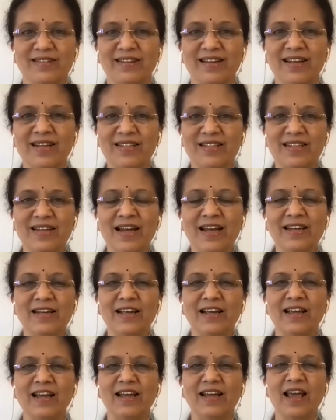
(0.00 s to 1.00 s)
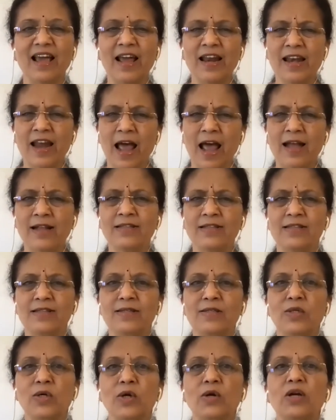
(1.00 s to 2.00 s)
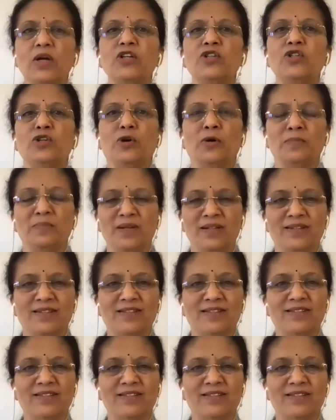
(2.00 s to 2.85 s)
The intellect enhances your enjoyment.